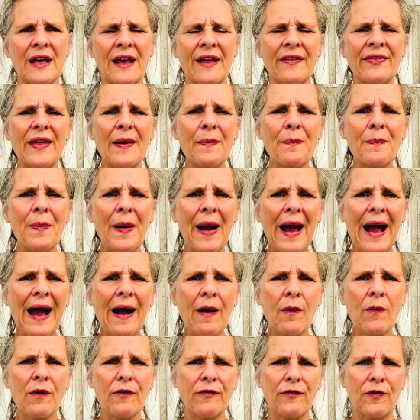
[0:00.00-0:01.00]
They're
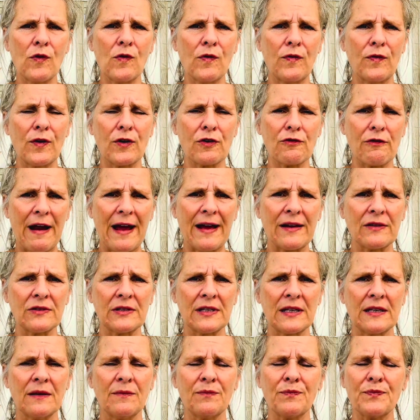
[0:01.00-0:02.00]
powerful for
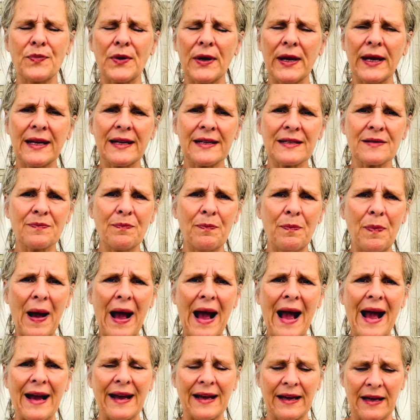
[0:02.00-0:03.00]
grounding and bringing us
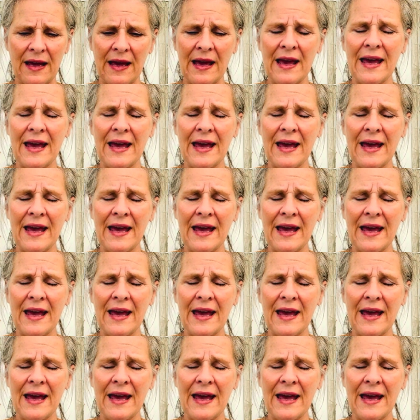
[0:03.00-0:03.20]
back.